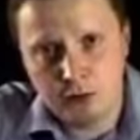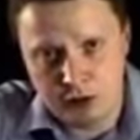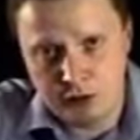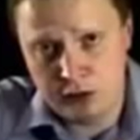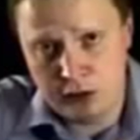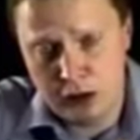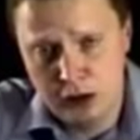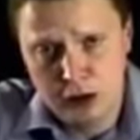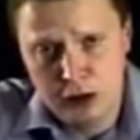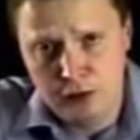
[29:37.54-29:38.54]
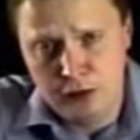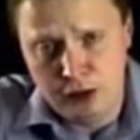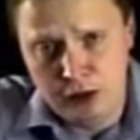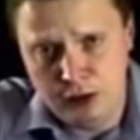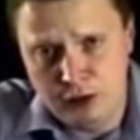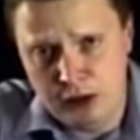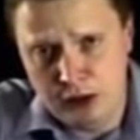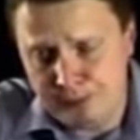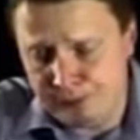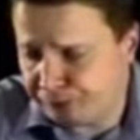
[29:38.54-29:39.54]
the rest of the
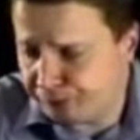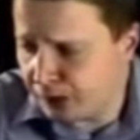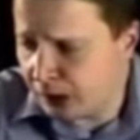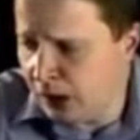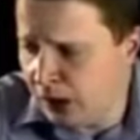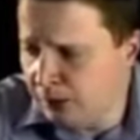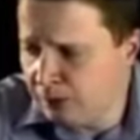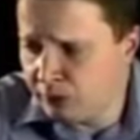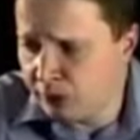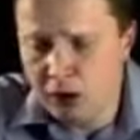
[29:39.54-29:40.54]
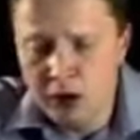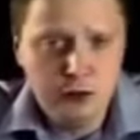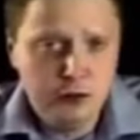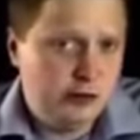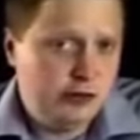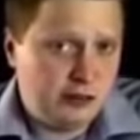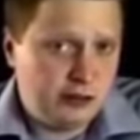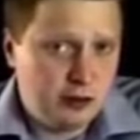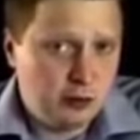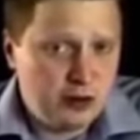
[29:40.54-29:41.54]
DVD. So this is just
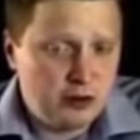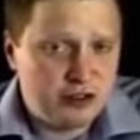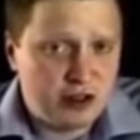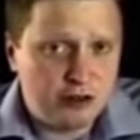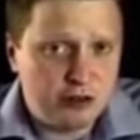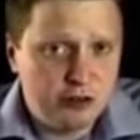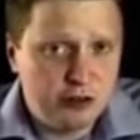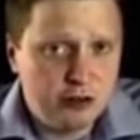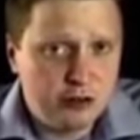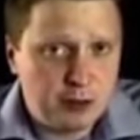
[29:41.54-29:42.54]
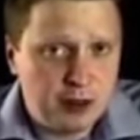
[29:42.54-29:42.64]
a little introduction to his